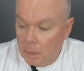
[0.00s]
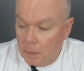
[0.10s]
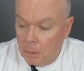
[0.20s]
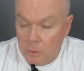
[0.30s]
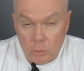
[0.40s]

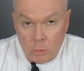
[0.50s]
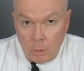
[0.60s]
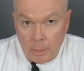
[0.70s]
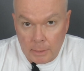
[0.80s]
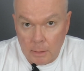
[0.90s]
I do
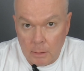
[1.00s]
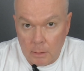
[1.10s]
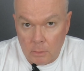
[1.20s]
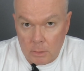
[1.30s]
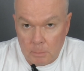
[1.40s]
like
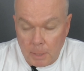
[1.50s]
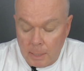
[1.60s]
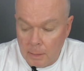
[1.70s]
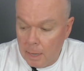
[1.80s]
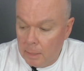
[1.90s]
a nice
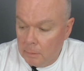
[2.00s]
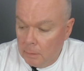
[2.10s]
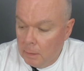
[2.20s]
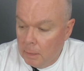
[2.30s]
pale ale,